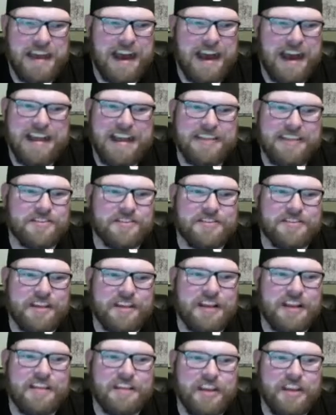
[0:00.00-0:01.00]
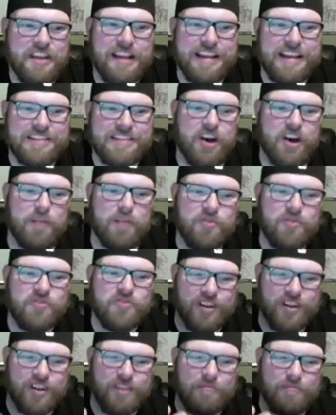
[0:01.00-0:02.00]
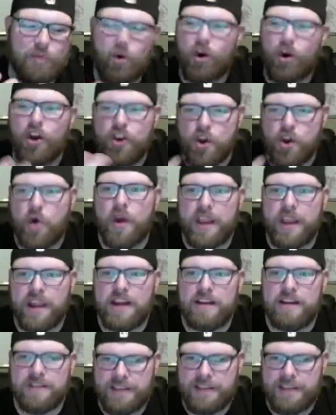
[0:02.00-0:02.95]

It's almost more annoying